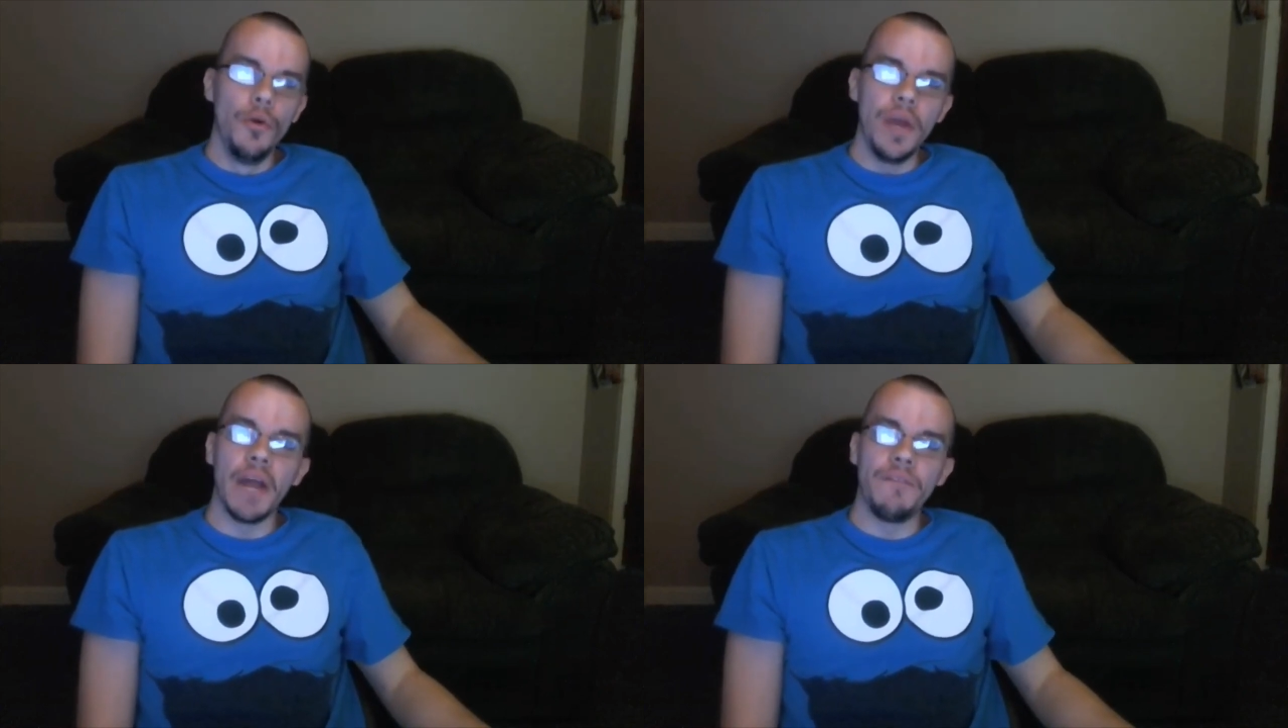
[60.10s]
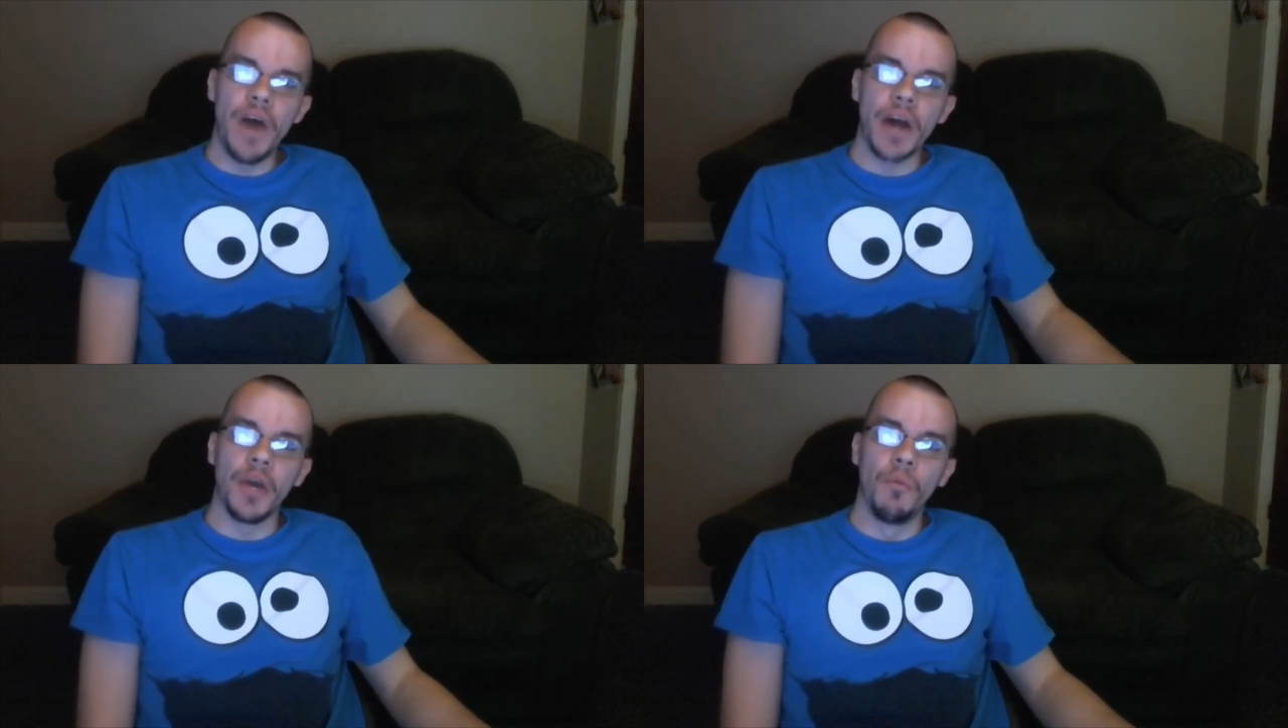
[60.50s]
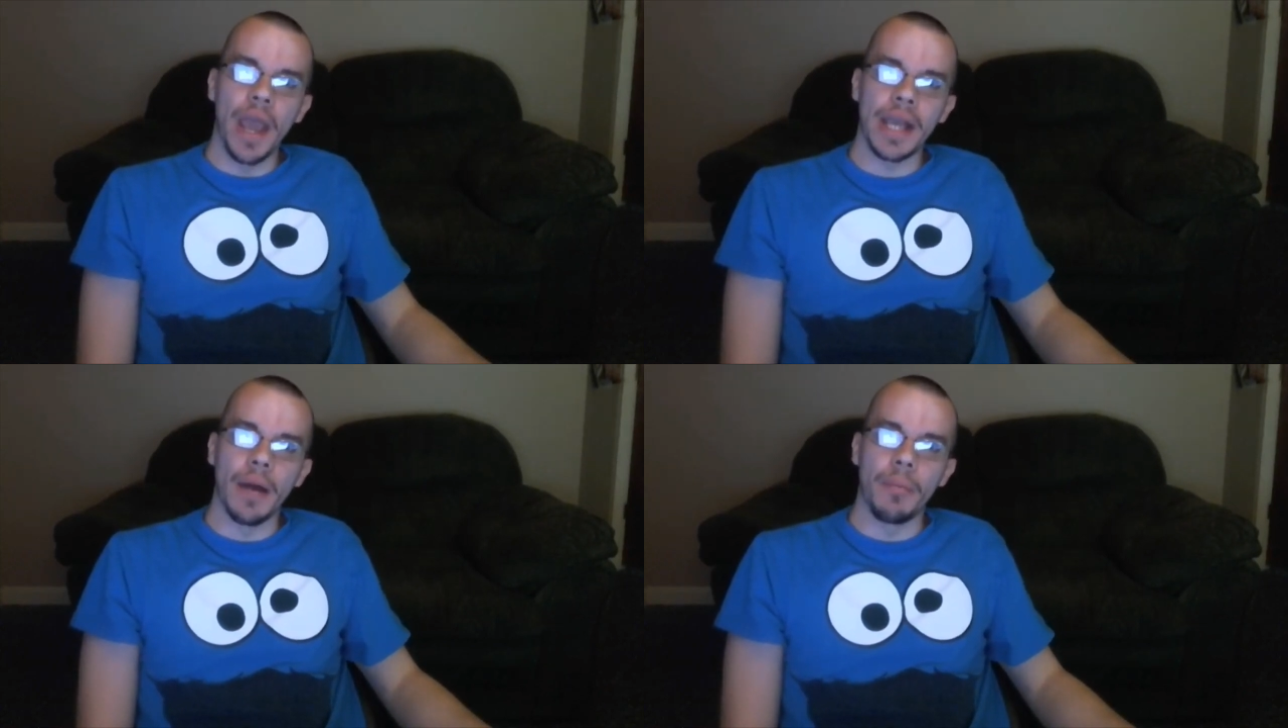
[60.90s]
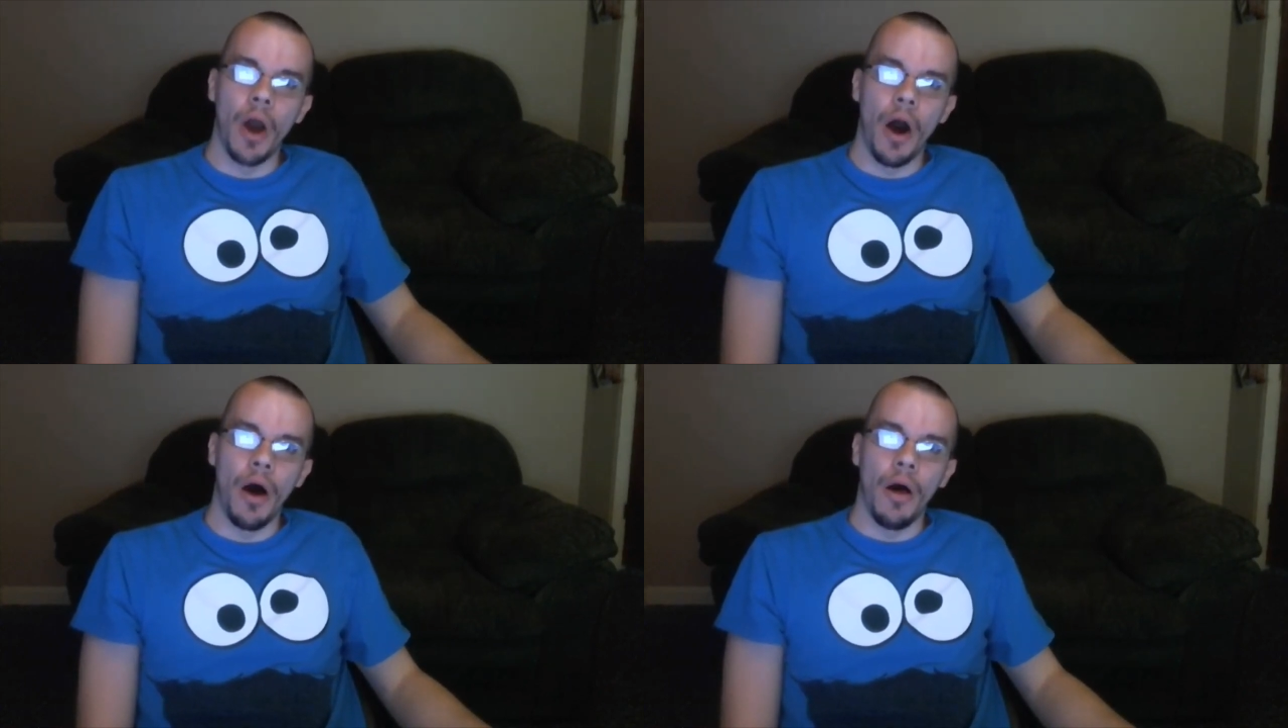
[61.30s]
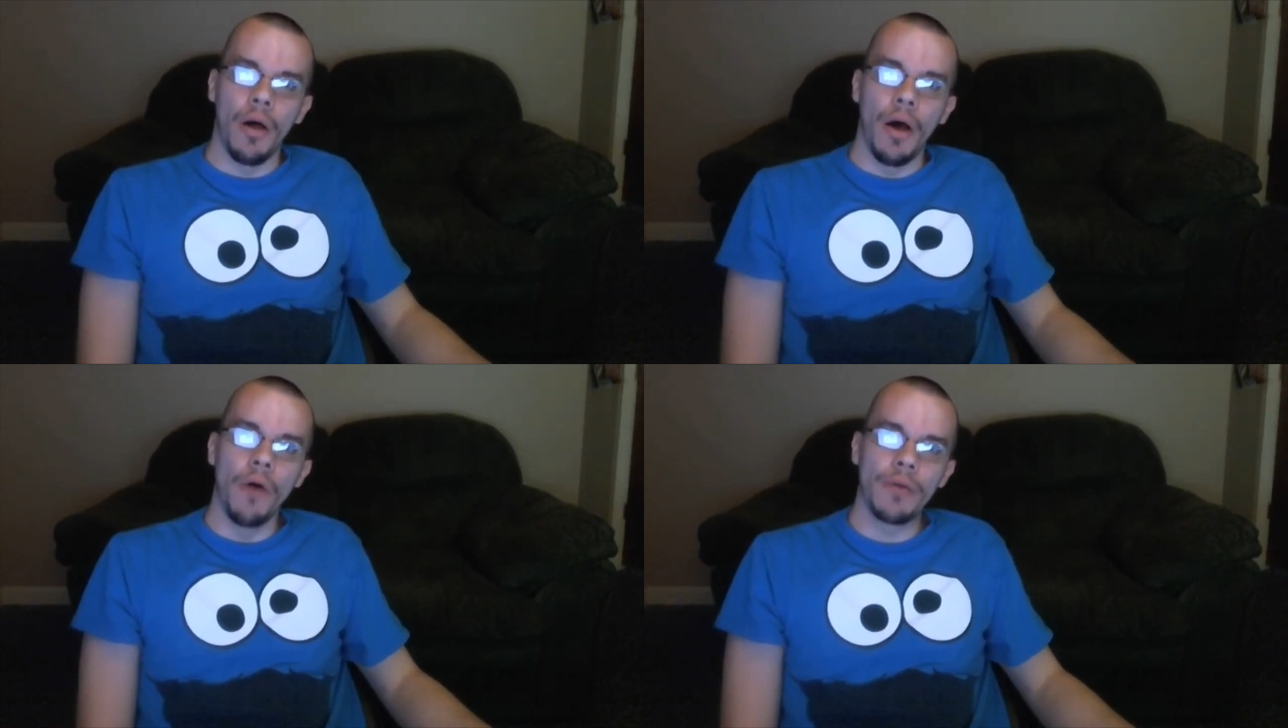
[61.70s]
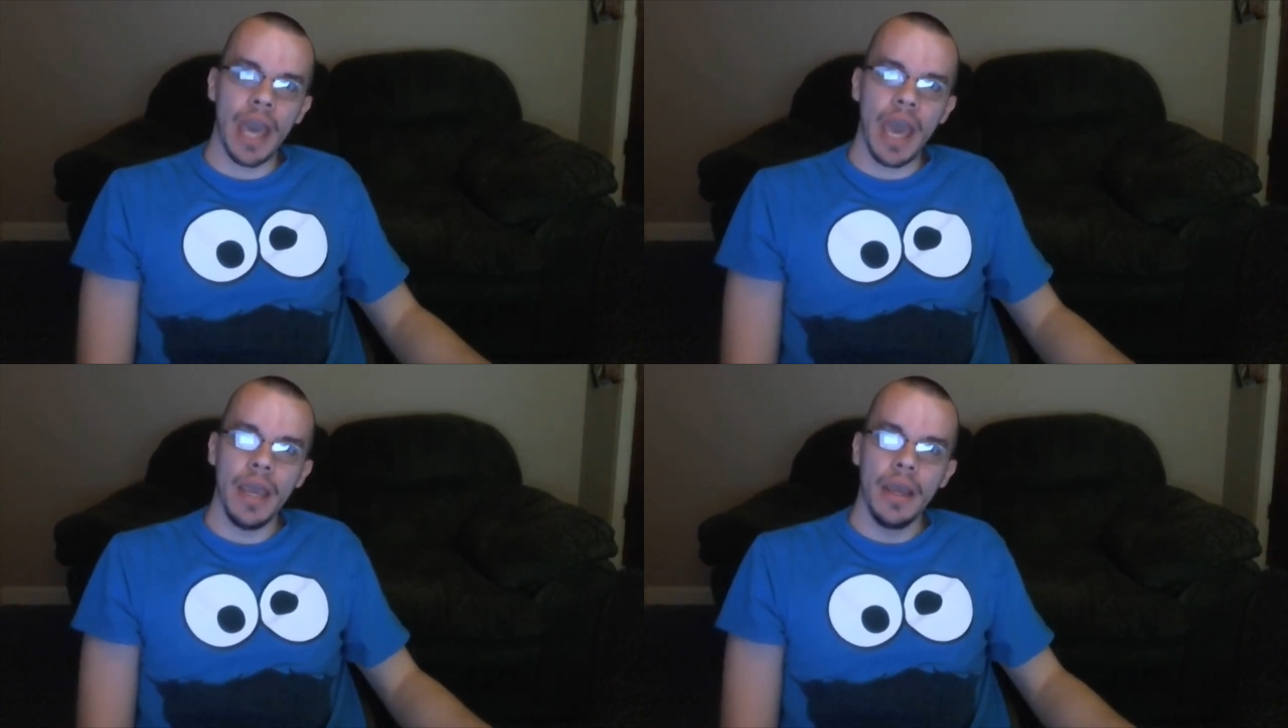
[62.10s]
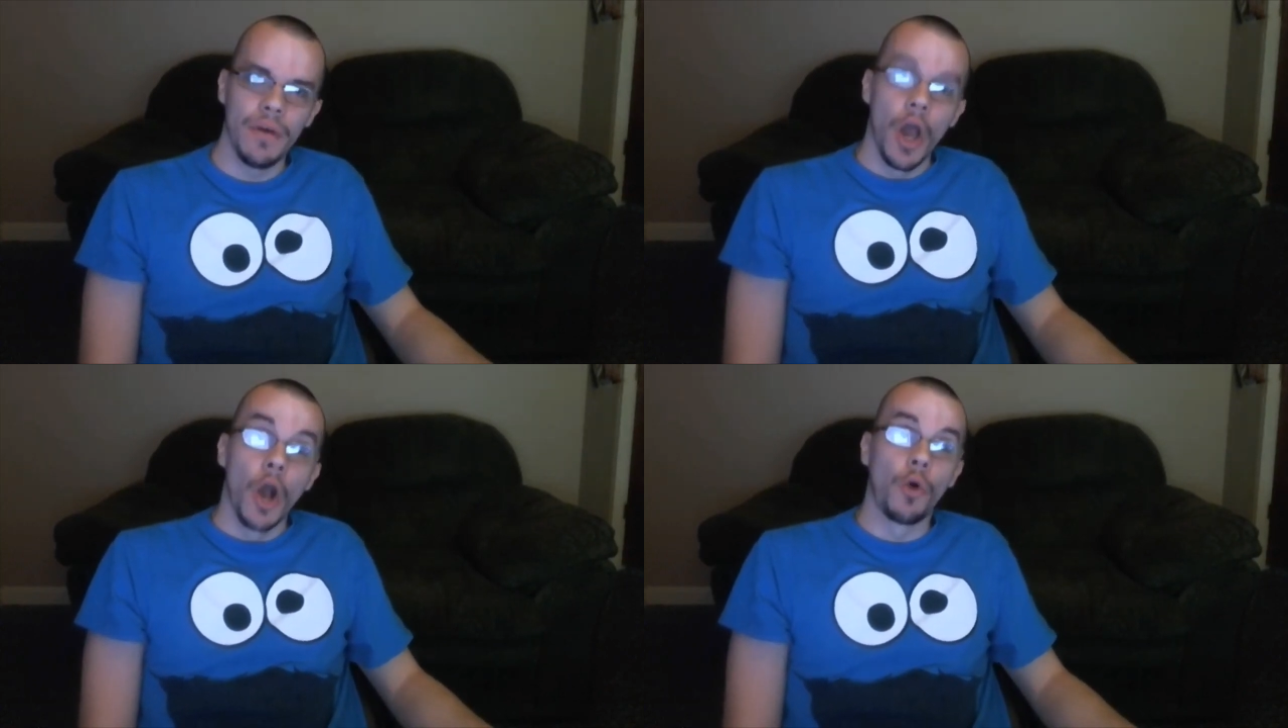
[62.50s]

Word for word: You need a fucking wake up call, okay?